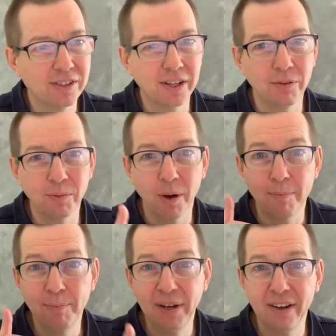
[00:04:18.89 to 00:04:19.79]
So what
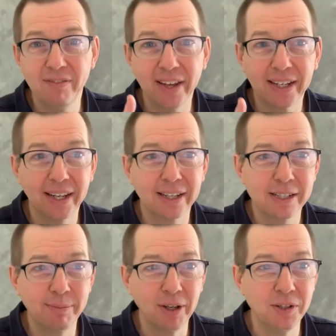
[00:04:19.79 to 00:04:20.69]
a perfect
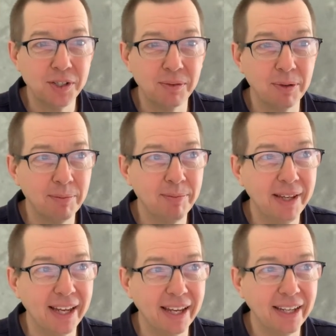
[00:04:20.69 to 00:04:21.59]
exposure would
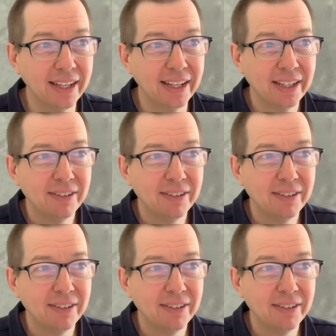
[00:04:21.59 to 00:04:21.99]
be,